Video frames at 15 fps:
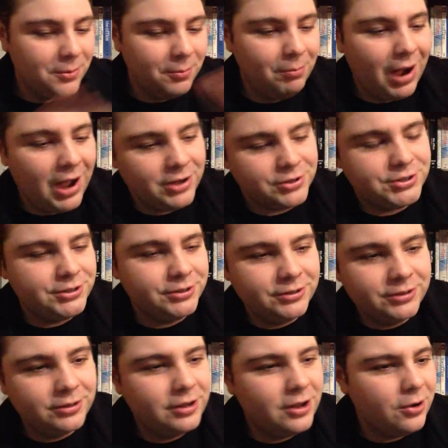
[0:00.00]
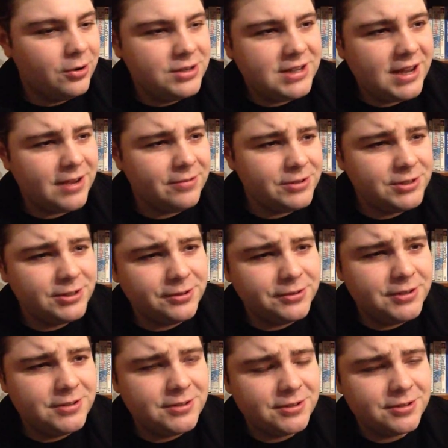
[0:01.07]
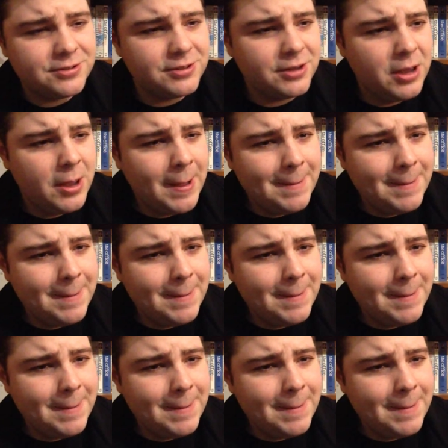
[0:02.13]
Miles, he'll go into every single detail. He's like,